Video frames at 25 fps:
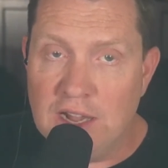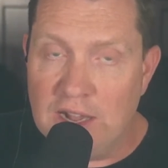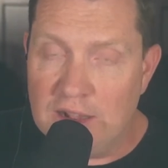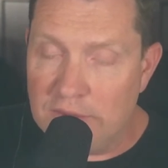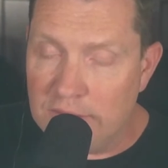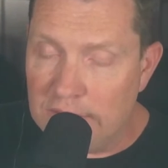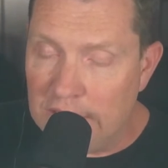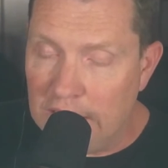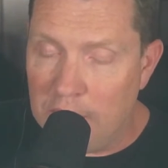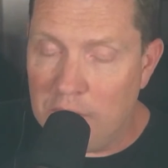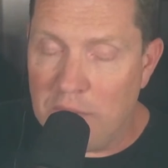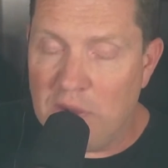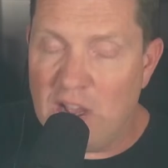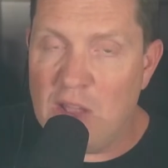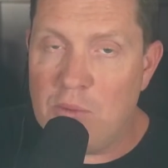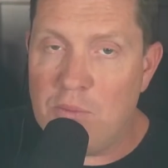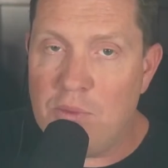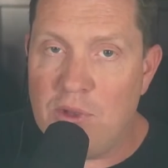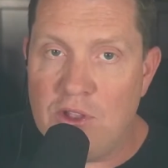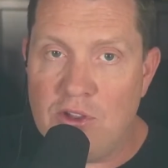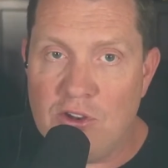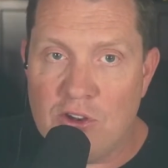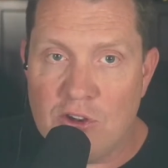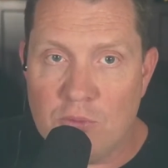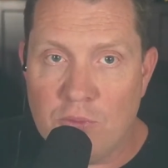in my
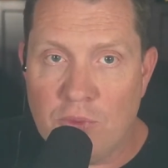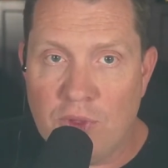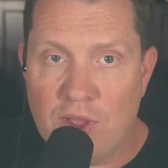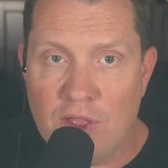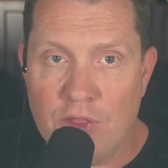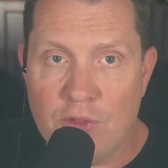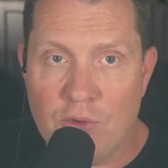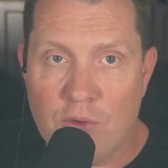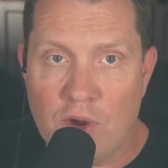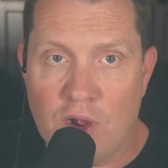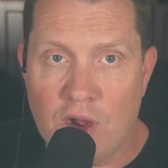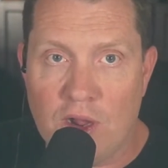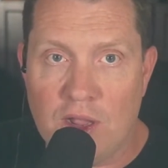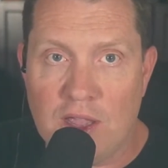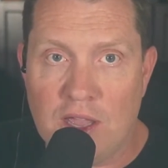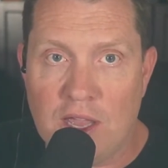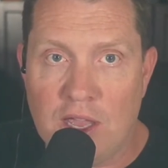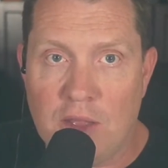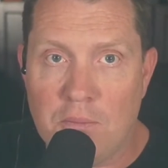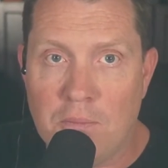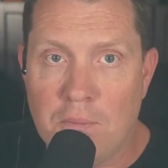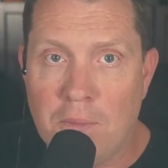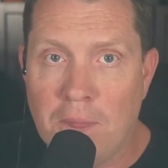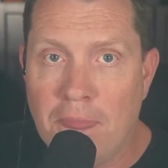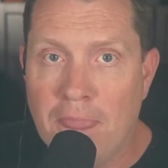opinion, you're playing the wrong
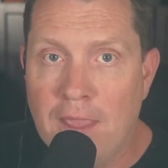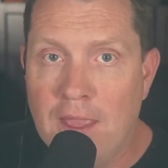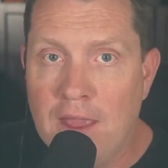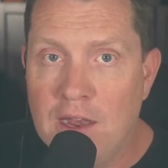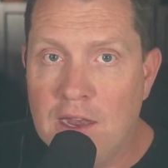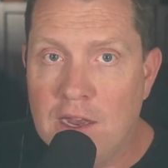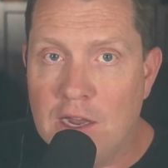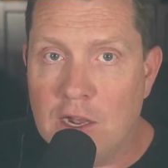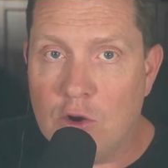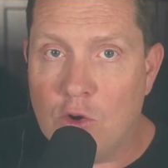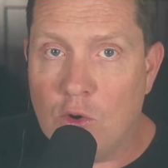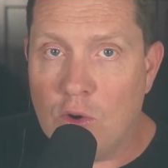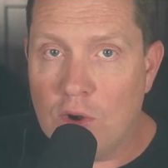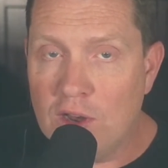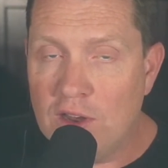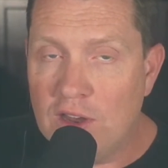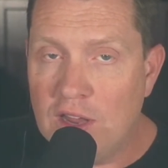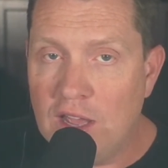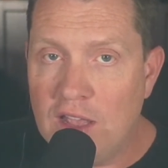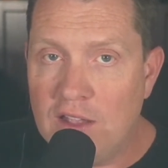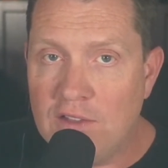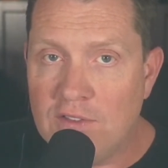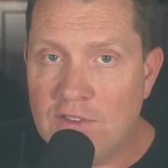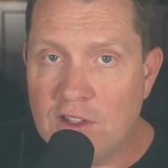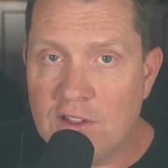game. Now, according to
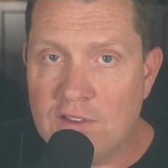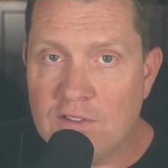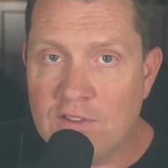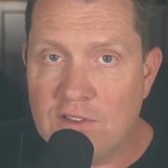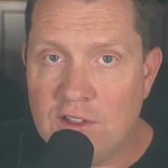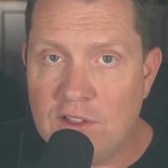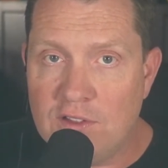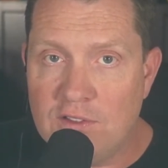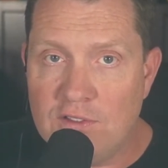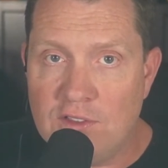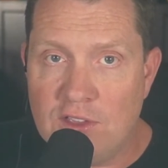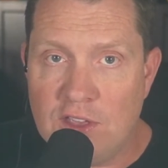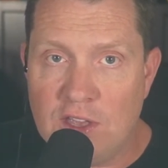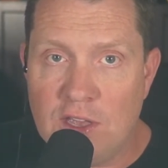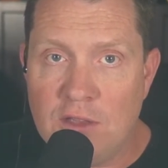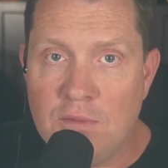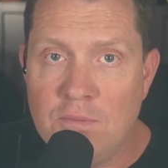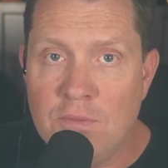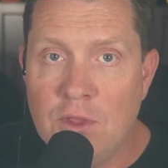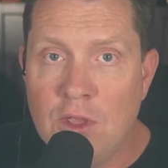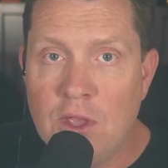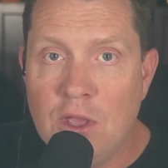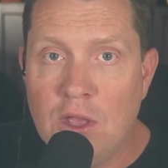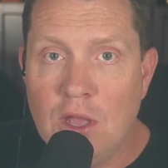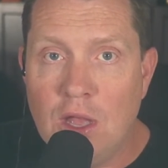A16Z,
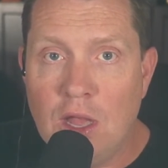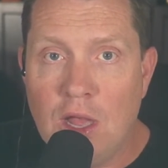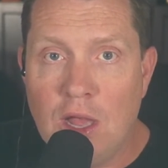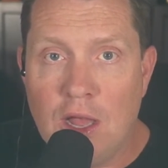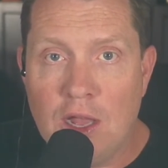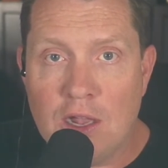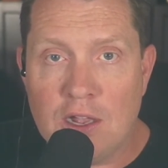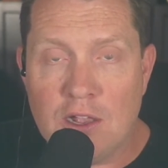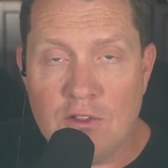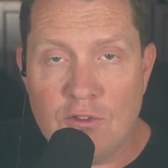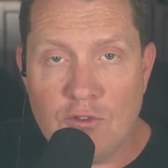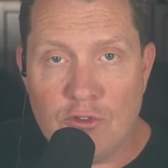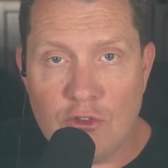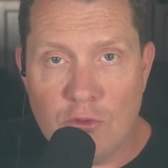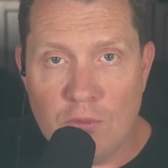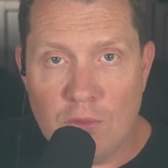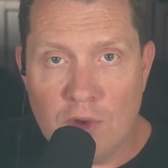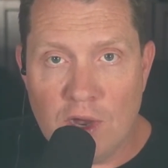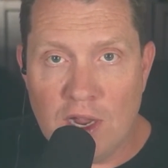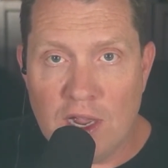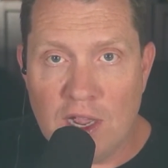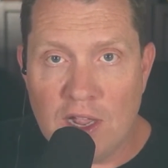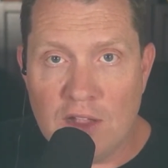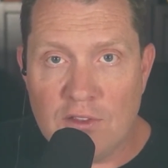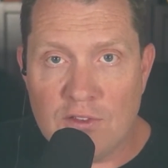uh, consumer
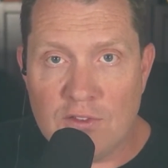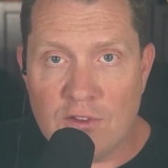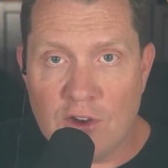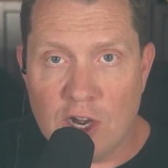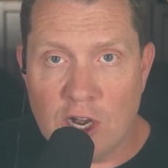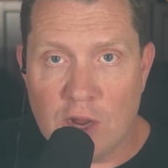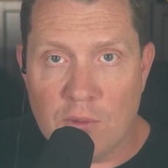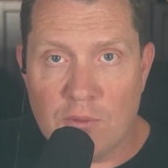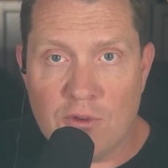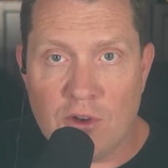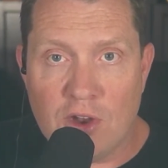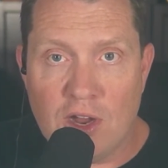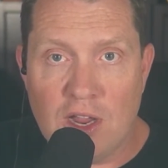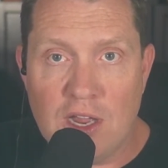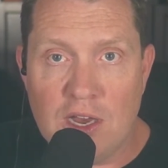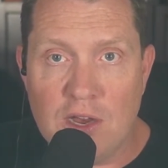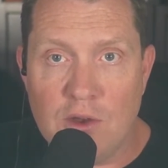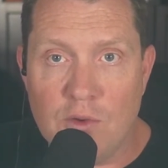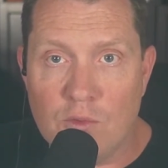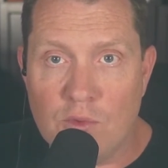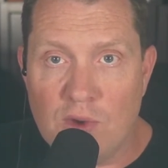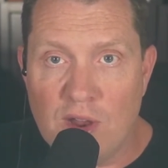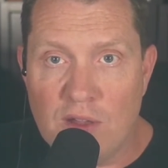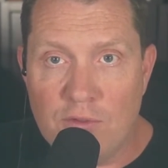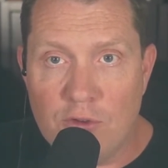AI startups are
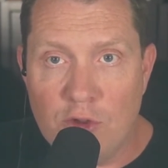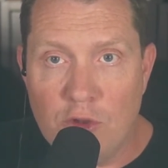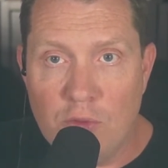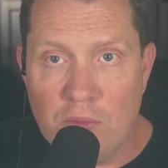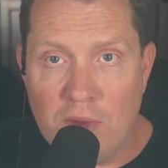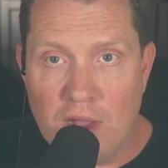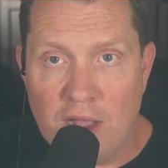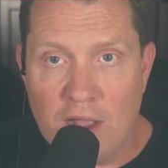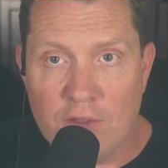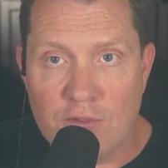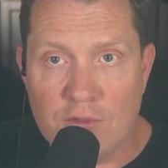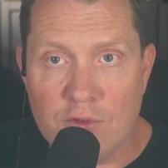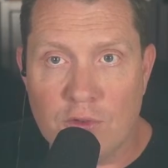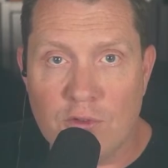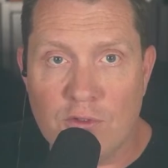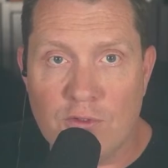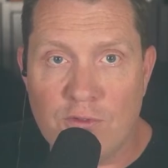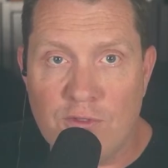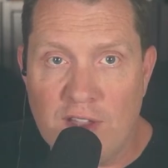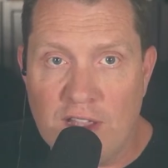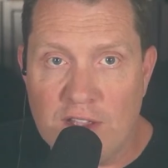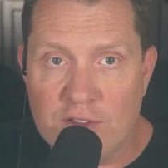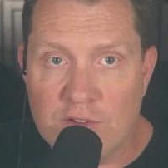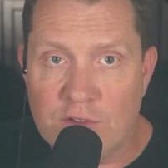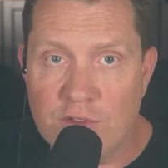hitting revenue milestones
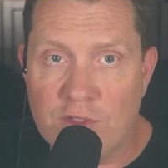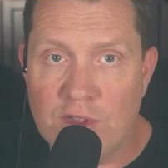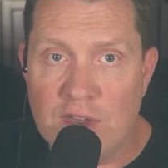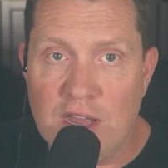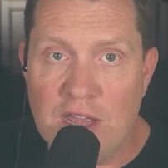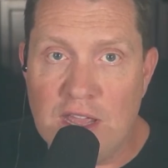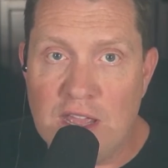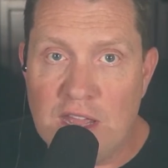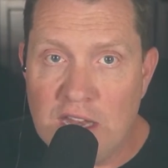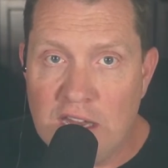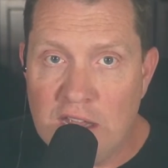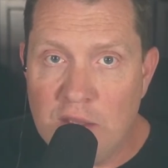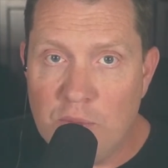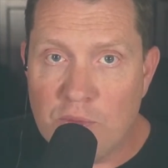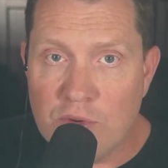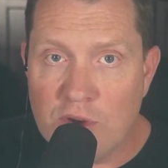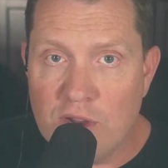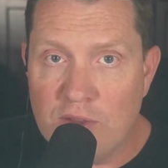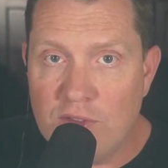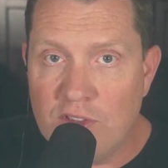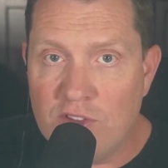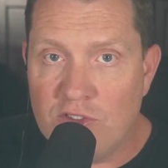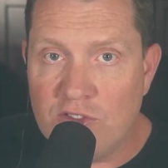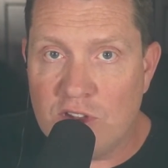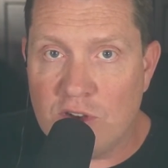faster than any
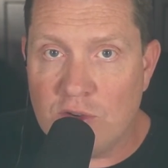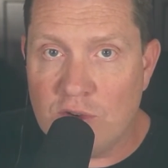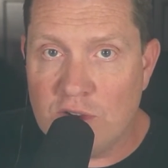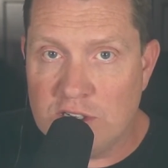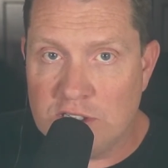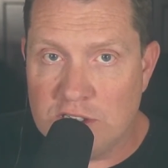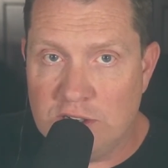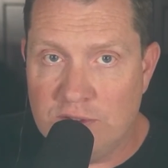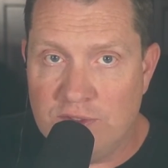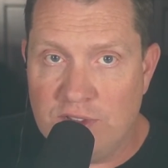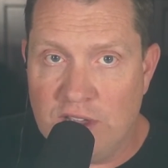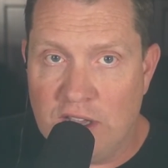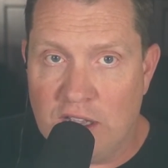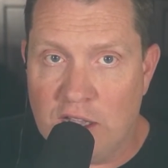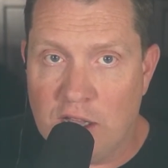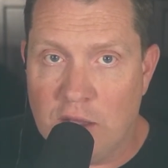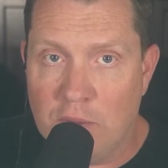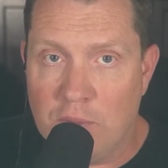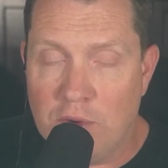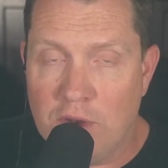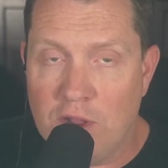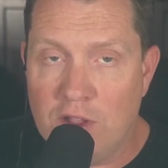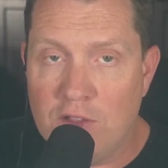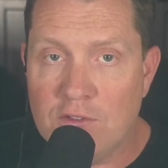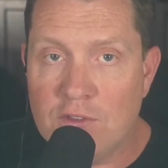previous generation of tech
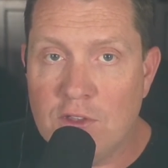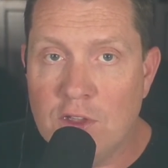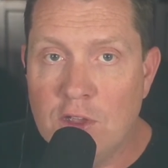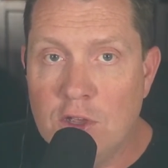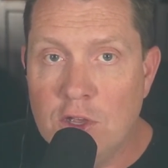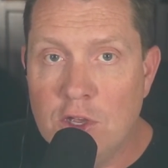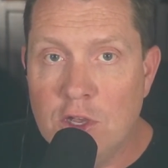companies.